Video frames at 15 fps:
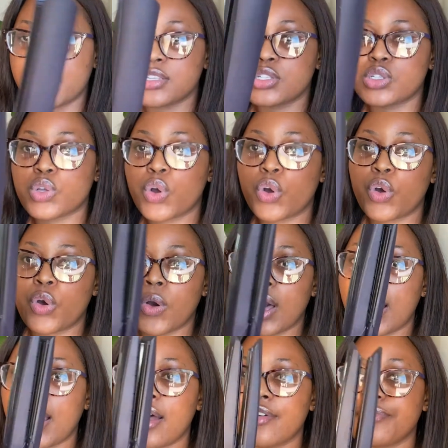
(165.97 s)
So
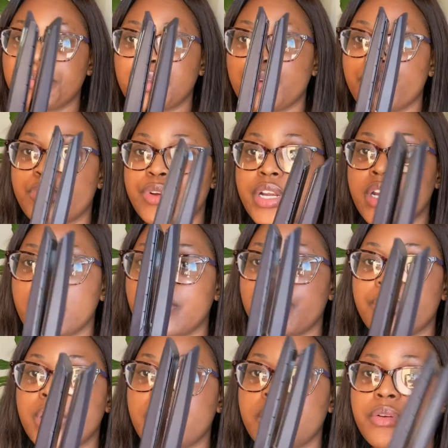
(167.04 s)
I've been
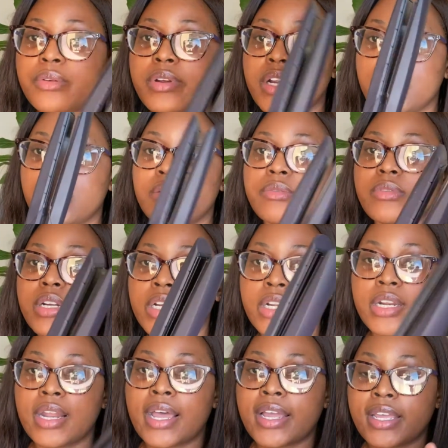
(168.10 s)
really
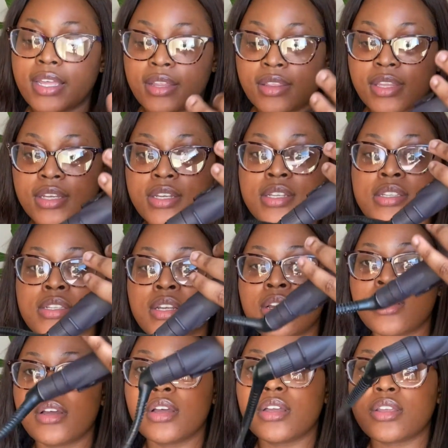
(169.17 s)
liking this,
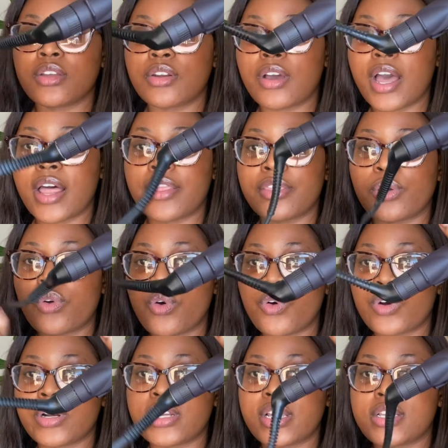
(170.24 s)
and the
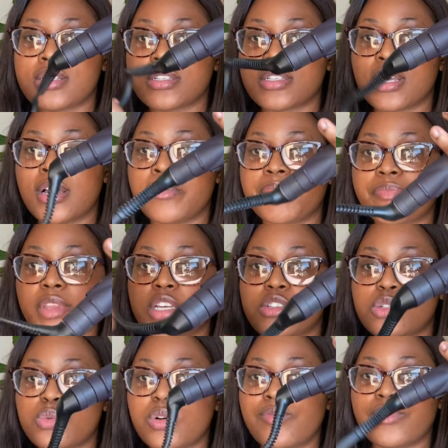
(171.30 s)
cord is a
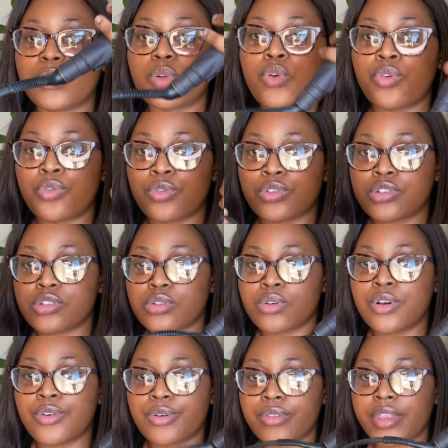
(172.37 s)
swivel cord,
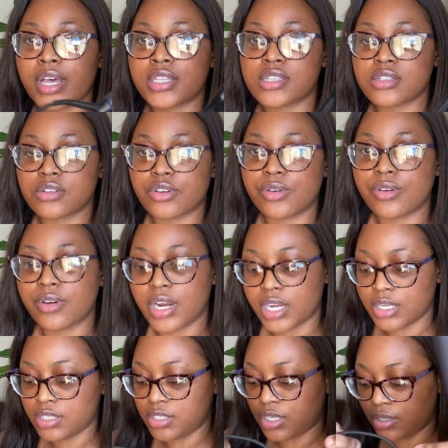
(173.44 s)
so that's
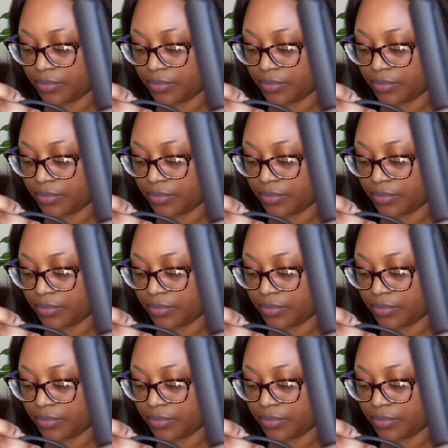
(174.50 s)
great.